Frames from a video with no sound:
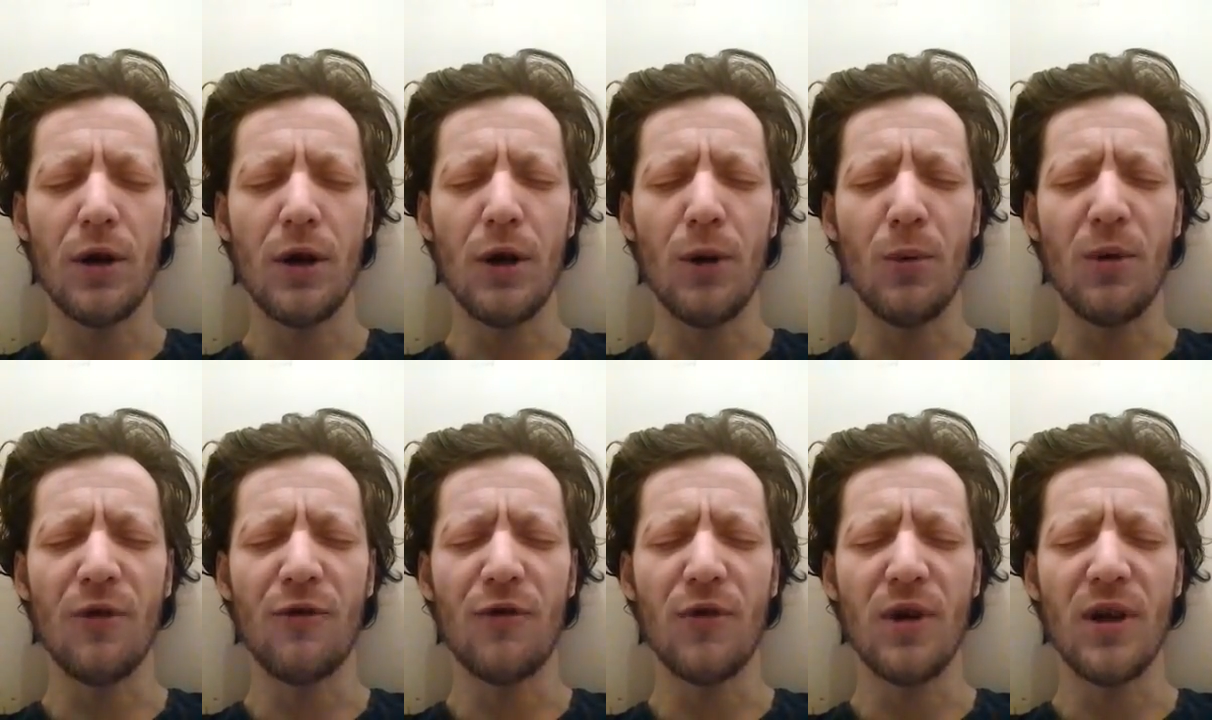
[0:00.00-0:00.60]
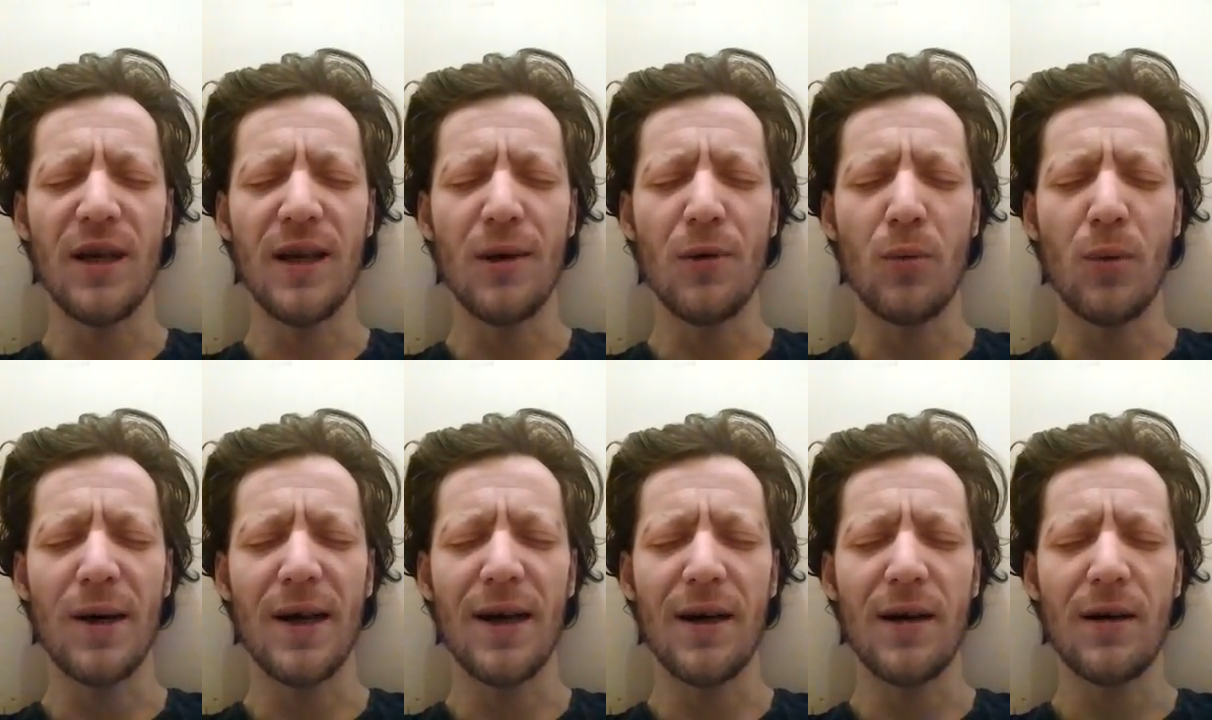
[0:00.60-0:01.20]
you were fully
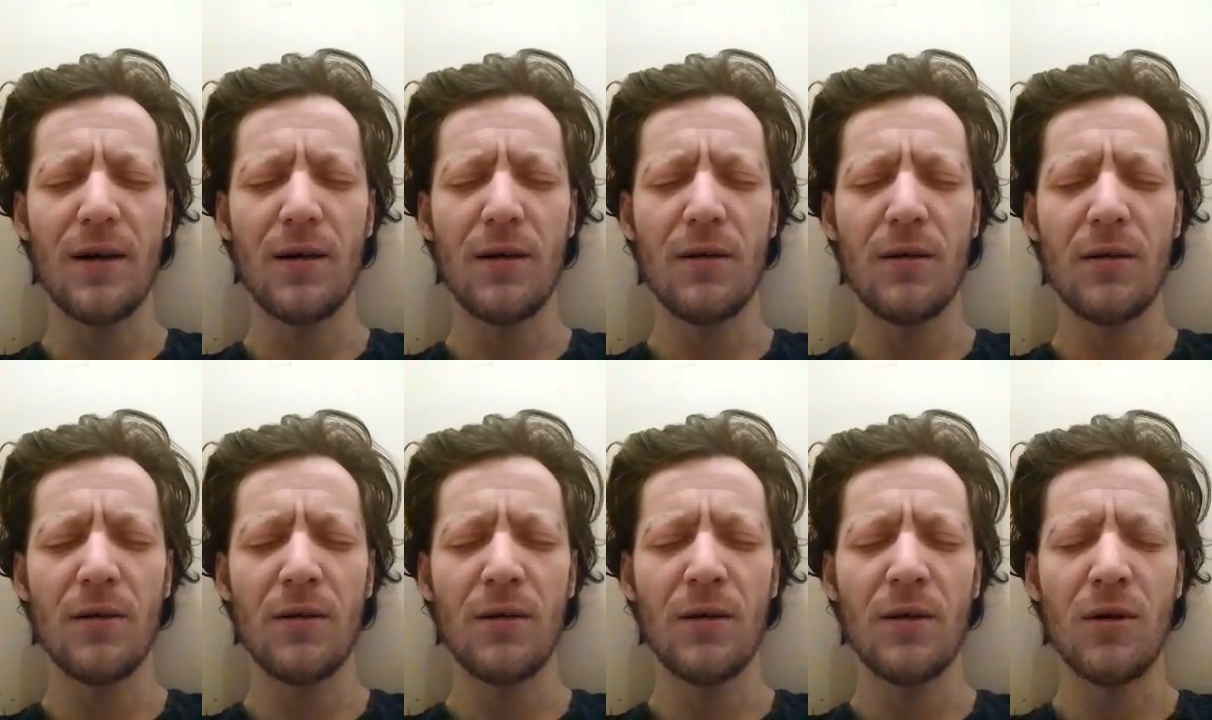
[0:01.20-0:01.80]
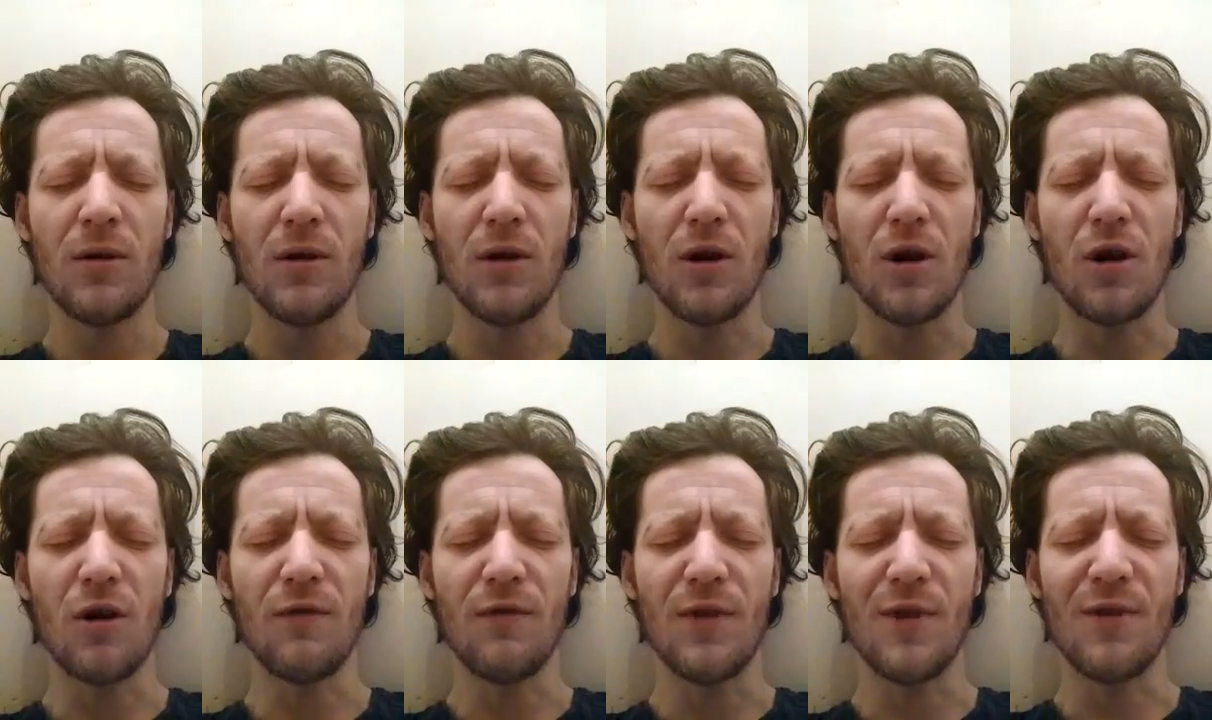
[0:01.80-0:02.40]
aware
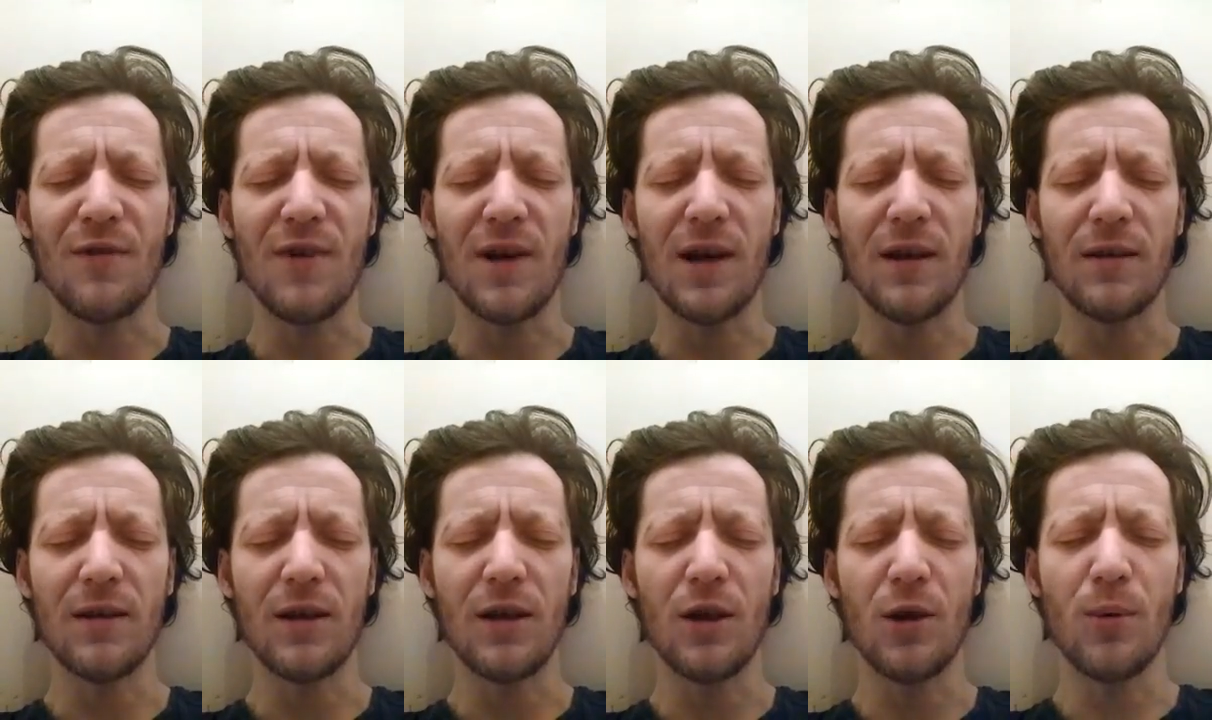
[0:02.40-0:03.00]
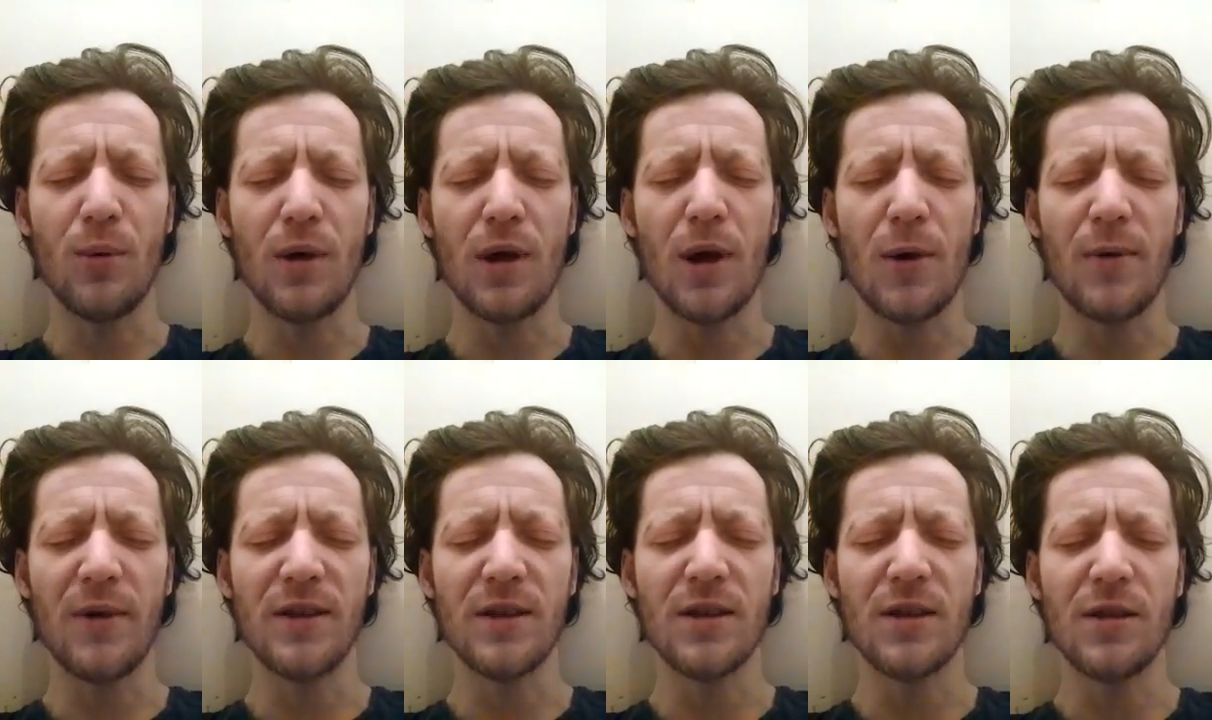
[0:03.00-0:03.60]
of the fact that you were
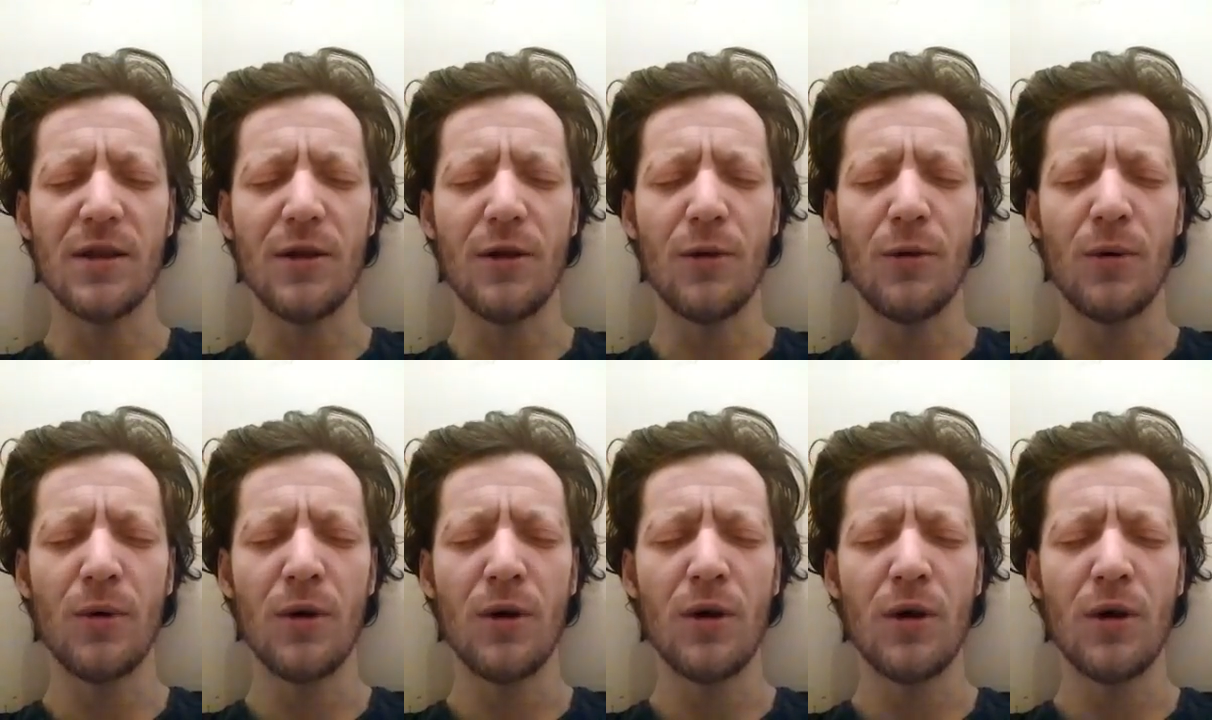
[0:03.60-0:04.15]
going to